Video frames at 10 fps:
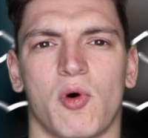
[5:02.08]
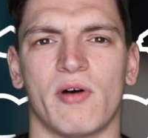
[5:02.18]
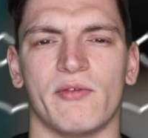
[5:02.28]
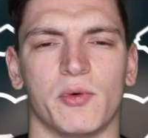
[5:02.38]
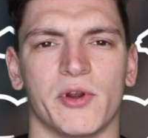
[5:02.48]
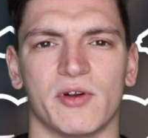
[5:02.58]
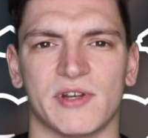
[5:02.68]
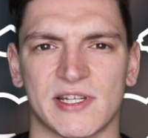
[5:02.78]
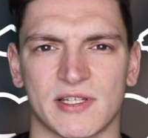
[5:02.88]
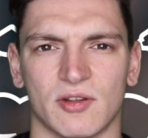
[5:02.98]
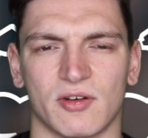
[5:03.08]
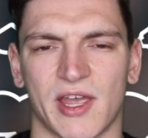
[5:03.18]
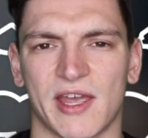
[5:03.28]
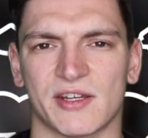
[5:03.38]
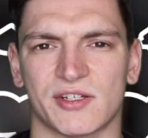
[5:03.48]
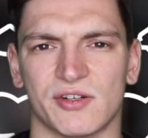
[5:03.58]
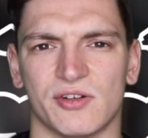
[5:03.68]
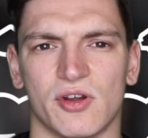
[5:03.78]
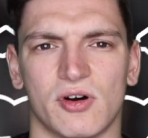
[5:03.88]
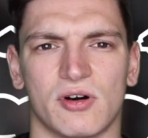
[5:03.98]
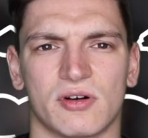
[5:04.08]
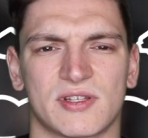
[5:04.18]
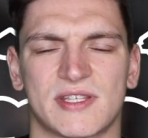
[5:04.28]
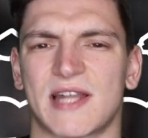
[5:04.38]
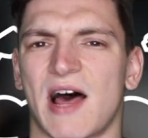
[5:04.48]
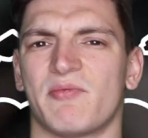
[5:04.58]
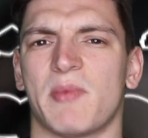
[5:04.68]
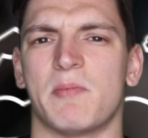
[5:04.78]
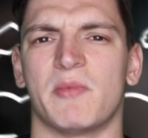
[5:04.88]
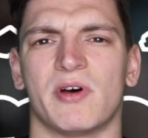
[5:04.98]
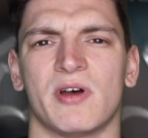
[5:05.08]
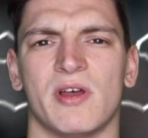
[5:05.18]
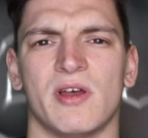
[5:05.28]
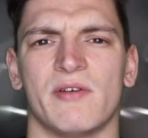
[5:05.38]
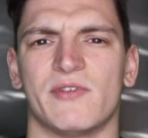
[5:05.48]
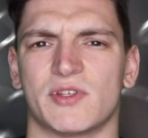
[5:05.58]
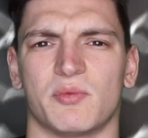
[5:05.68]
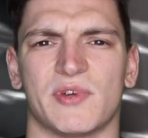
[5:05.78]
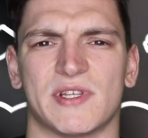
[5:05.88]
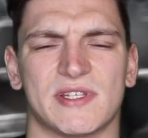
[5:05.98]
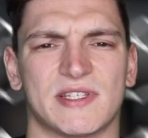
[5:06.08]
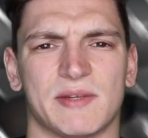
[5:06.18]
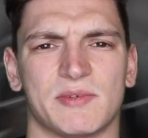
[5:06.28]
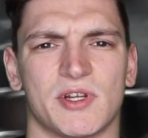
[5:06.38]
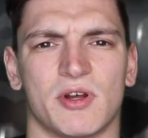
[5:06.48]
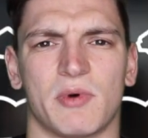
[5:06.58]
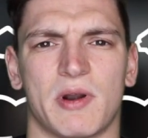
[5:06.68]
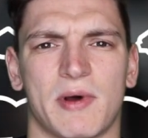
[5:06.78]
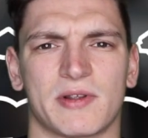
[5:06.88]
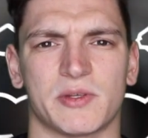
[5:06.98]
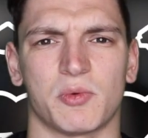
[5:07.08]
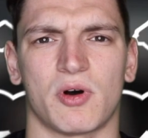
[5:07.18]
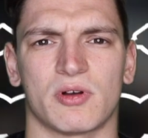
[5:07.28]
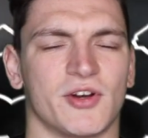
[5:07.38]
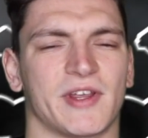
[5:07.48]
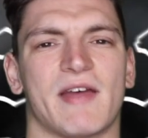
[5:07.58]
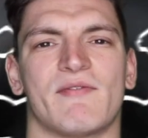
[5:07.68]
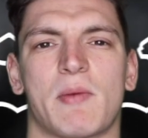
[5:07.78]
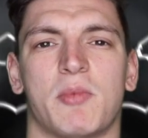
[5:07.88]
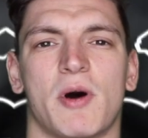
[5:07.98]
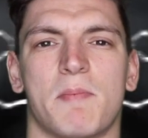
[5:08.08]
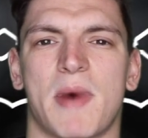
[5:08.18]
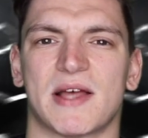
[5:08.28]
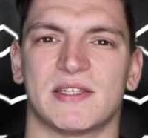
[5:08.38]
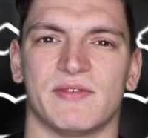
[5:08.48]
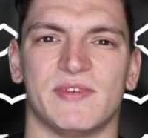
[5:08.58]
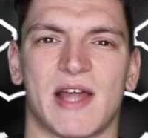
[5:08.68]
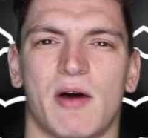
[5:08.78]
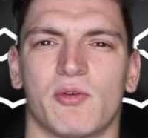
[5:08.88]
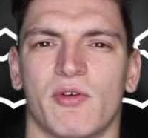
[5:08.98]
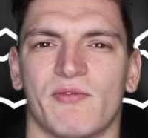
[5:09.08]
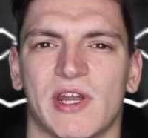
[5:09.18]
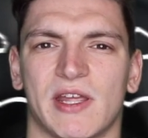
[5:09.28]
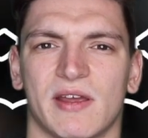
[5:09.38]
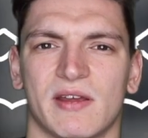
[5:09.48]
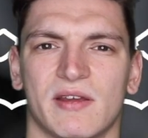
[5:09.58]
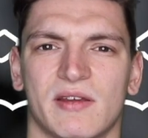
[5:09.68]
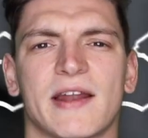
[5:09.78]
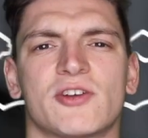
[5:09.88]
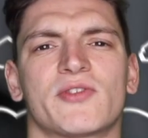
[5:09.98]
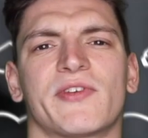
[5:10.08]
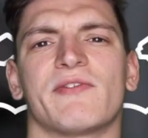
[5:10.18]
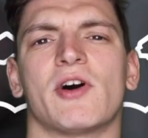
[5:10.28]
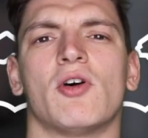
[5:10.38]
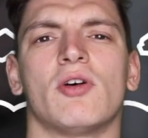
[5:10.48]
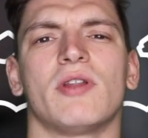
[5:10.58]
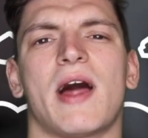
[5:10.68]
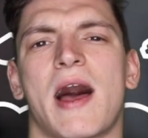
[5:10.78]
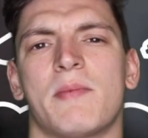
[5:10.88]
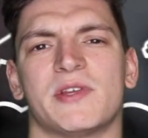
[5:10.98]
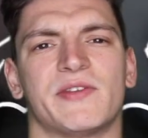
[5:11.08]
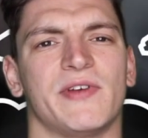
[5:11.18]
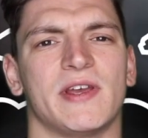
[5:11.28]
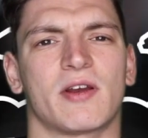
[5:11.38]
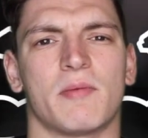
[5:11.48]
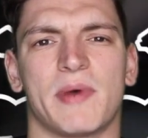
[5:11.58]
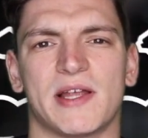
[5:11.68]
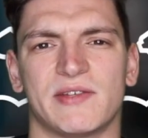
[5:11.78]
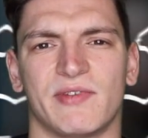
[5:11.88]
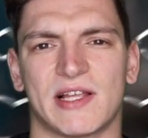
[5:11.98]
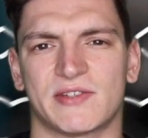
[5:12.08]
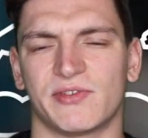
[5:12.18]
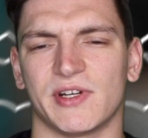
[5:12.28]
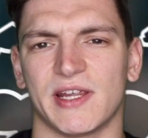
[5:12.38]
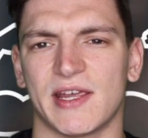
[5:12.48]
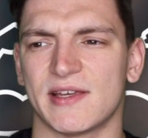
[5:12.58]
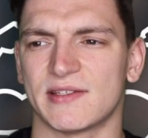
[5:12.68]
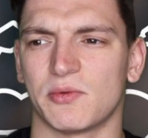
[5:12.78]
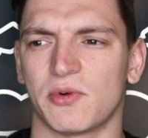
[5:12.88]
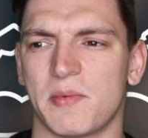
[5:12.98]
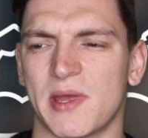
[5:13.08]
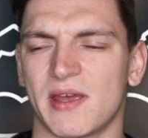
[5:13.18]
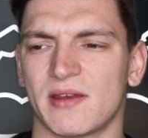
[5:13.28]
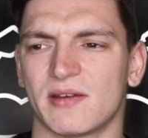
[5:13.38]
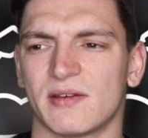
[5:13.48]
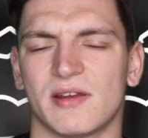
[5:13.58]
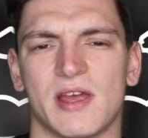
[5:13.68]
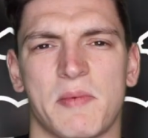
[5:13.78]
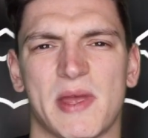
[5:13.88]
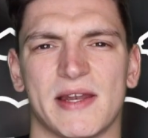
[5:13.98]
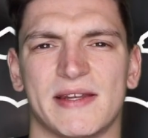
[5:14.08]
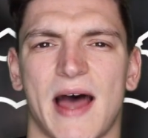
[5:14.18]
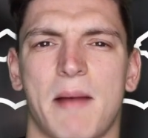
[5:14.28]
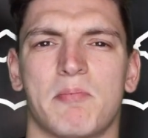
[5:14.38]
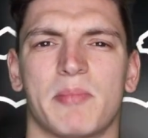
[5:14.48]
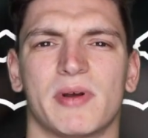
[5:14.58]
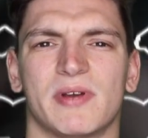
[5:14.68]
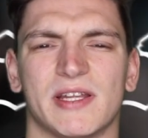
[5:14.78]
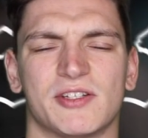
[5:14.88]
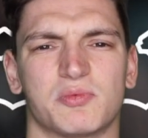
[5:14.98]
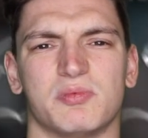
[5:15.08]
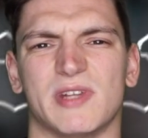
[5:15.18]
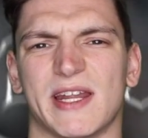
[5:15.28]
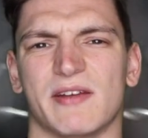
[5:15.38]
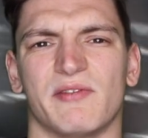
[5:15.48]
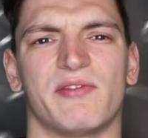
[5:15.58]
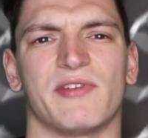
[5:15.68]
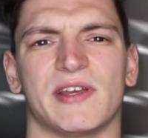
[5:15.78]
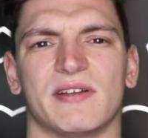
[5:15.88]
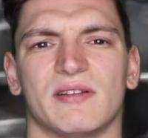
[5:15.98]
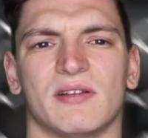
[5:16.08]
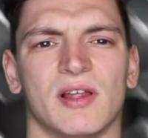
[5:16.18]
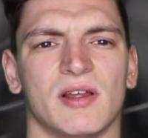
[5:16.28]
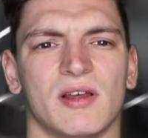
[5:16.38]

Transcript: was. There were no decent location, no staff member for some reason seemed to know whereabouts he was. So again, that put a massive downer on the day. And I just think the whole atmosphere compared to the last three years, it were a bit, a bit damp. It just didn't feel